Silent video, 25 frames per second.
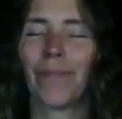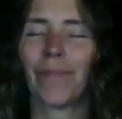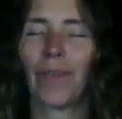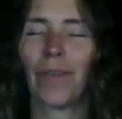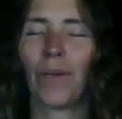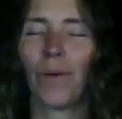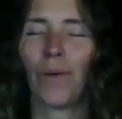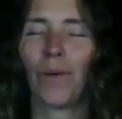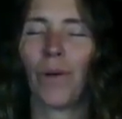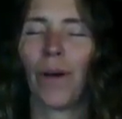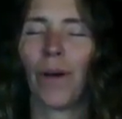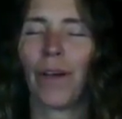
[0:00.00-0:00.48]

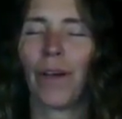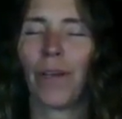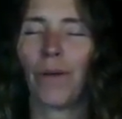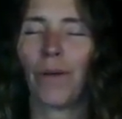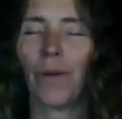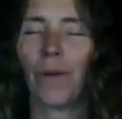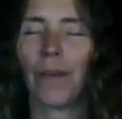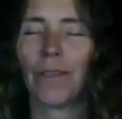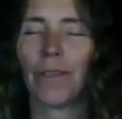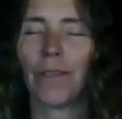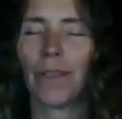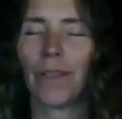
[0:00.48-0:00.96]
Who are
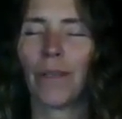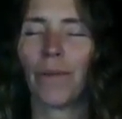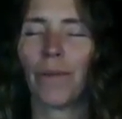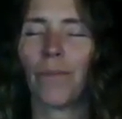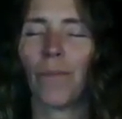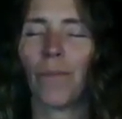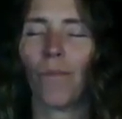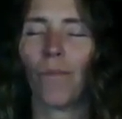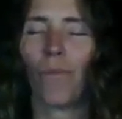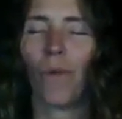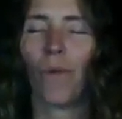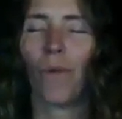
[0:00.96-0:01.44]
you as the
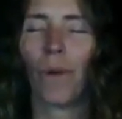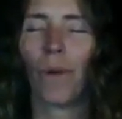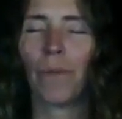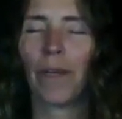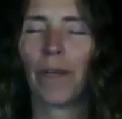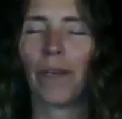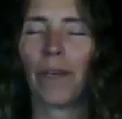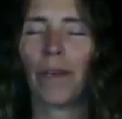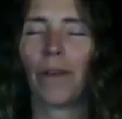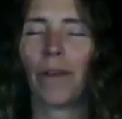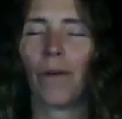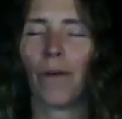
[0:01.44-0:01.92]

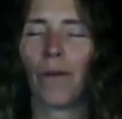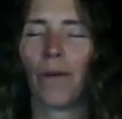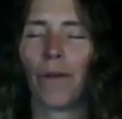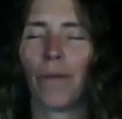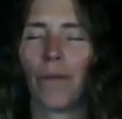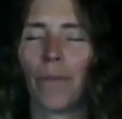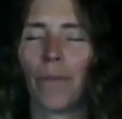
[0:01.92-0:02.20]
woman or the